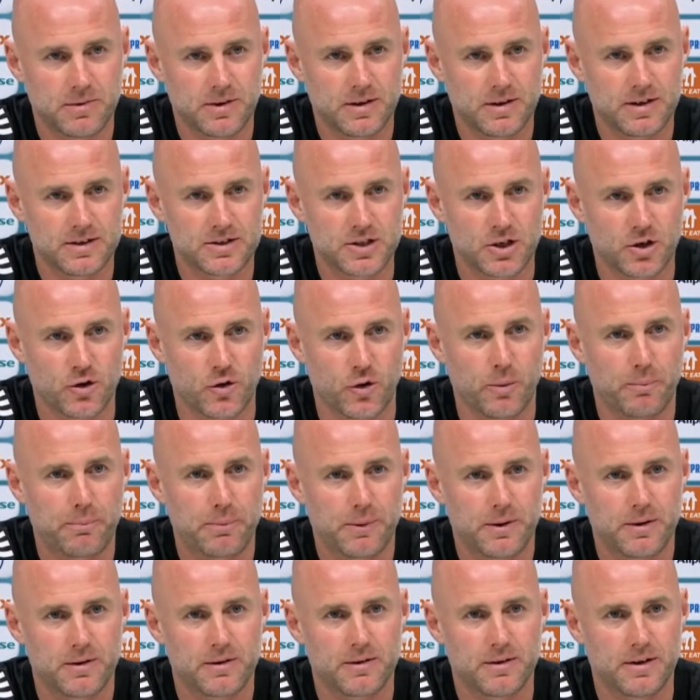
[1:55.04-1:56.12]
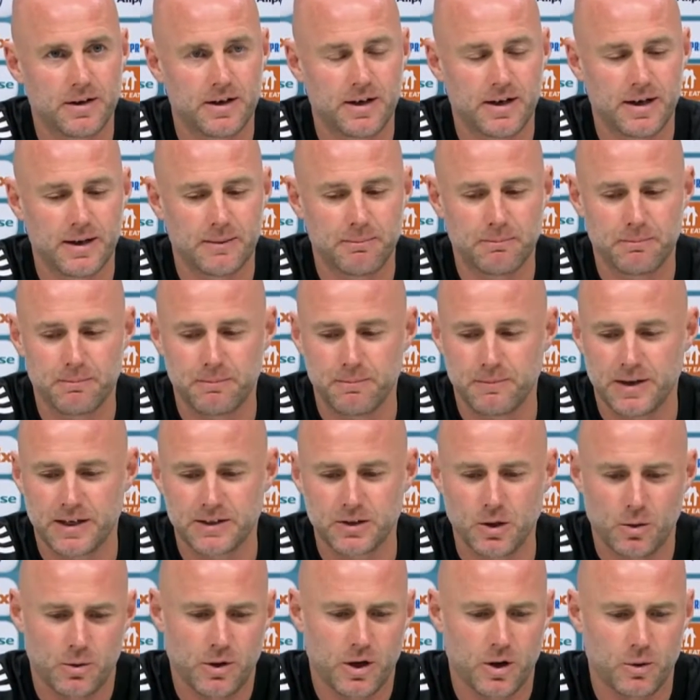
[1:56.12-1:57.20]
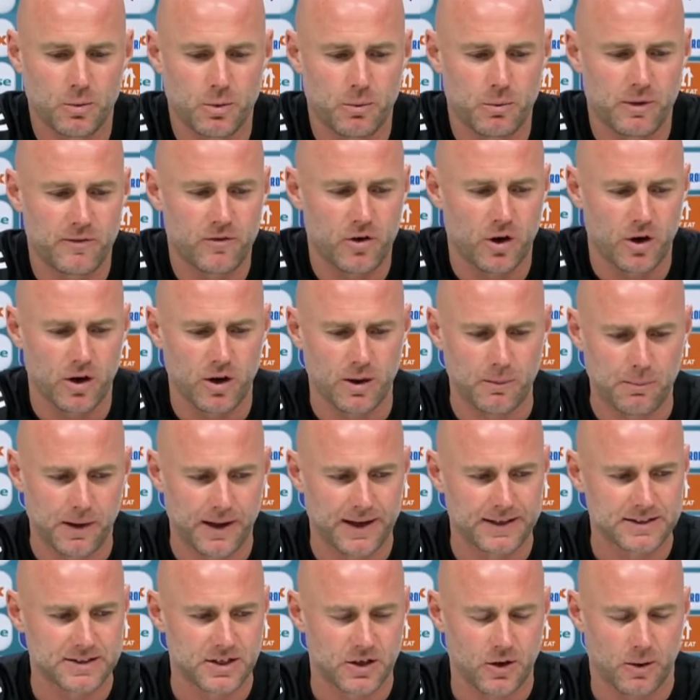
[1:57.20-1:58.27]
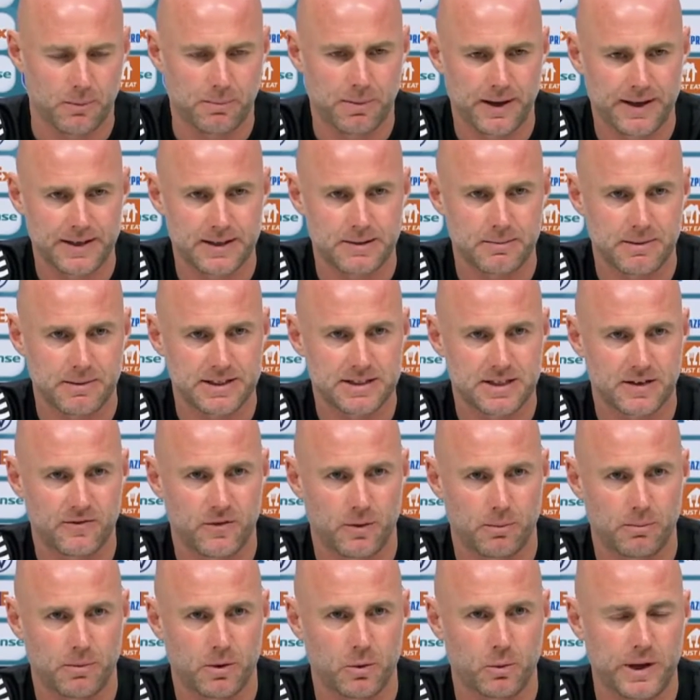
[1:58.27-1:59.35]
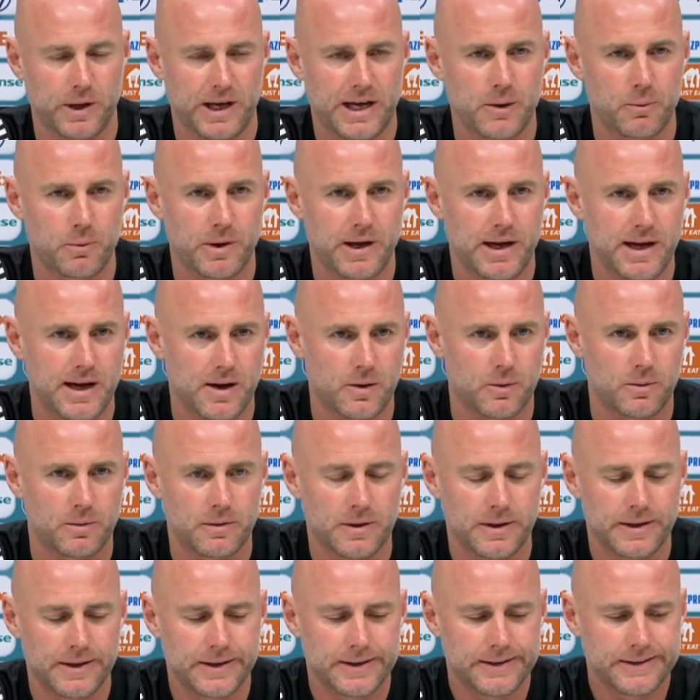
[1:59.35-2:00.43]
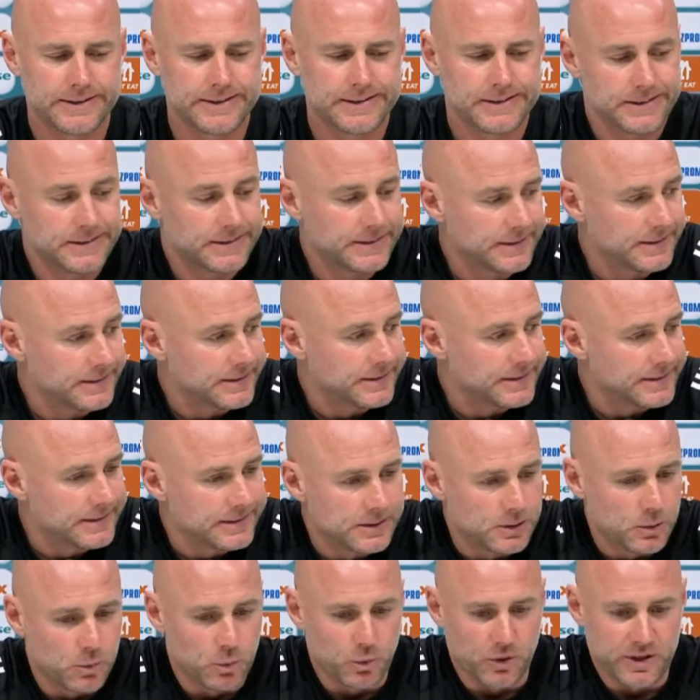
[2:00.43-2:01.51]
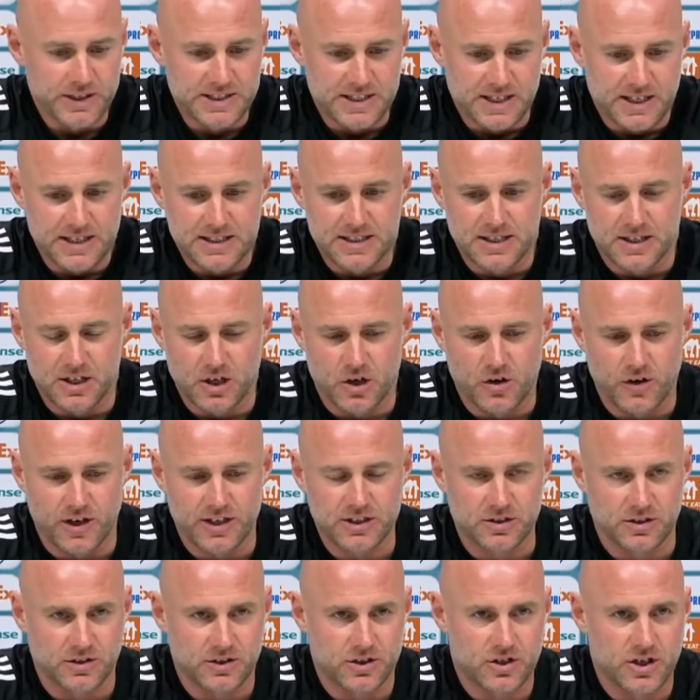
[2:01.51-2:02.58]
as a group. I don't know. We've got a lot of players that are not playing domestic football week in, week out. What is it? Is it the crest on the